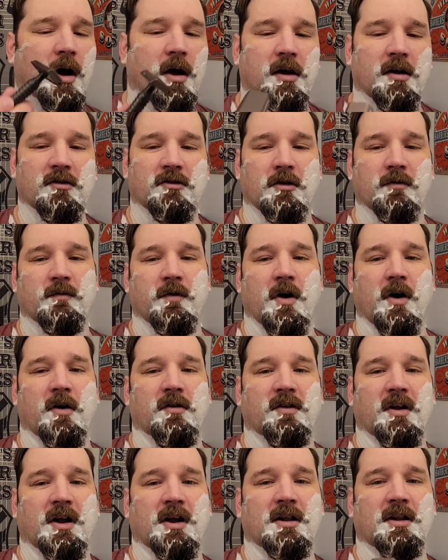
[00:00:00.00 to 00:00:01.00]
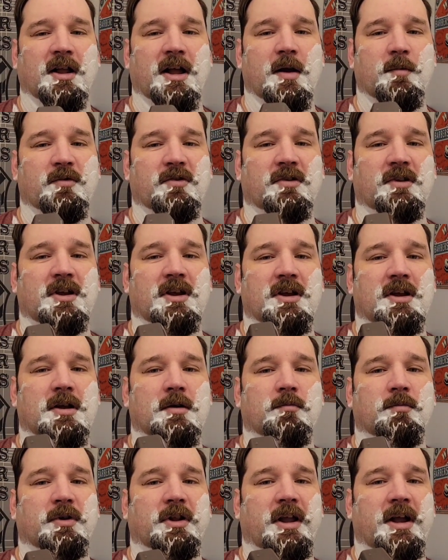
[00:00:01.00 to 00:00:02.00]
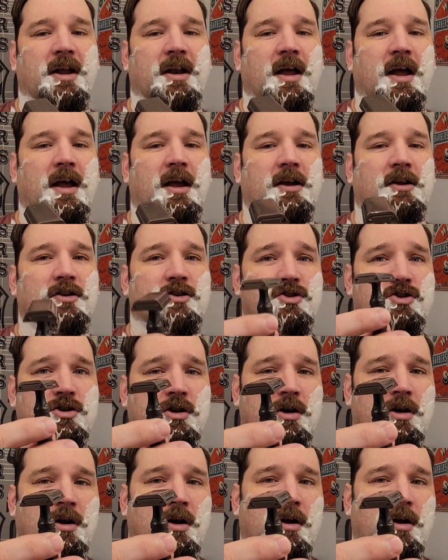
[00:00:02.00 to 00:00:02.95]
insofar as it clamps the blade edge